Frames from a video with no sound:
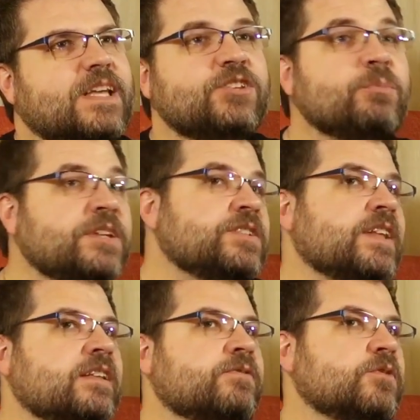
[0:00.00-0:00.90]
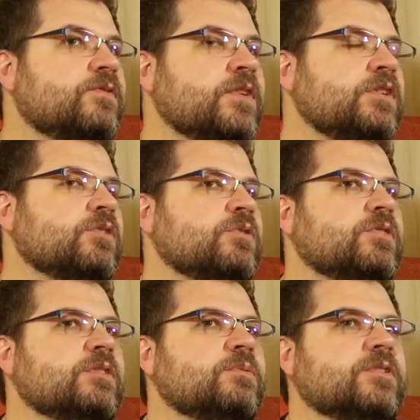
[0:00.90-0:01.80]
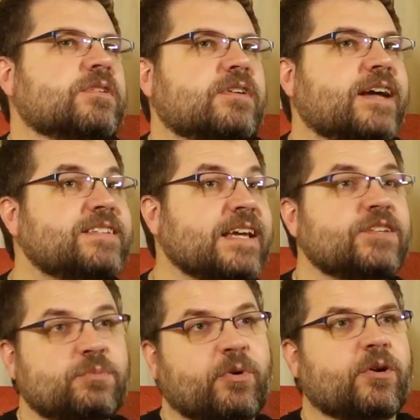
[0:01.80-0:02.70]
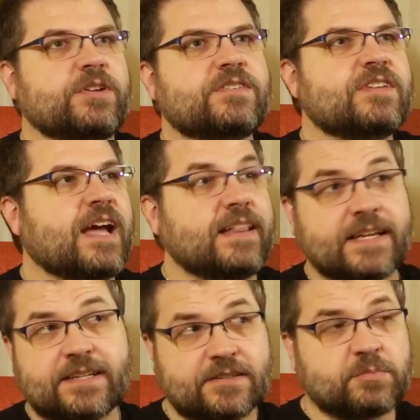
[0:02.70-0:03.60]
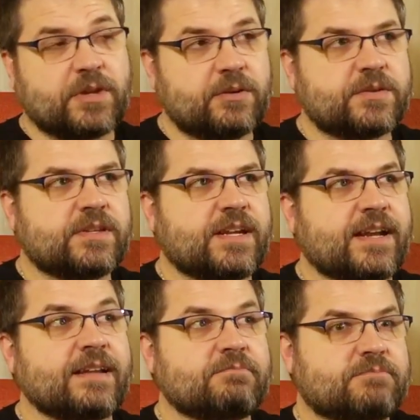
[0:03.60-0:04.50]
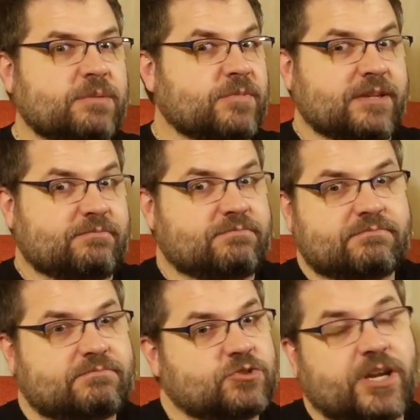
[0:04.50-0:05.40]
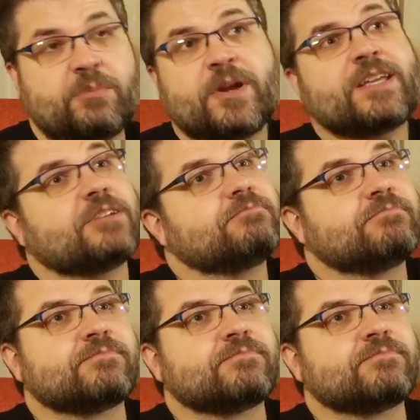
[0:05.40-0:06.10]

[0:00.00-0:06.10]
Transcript: And you mentioned that in the first video you did, where I take it to parties, I let kids play with it, and I'm like, try to break it.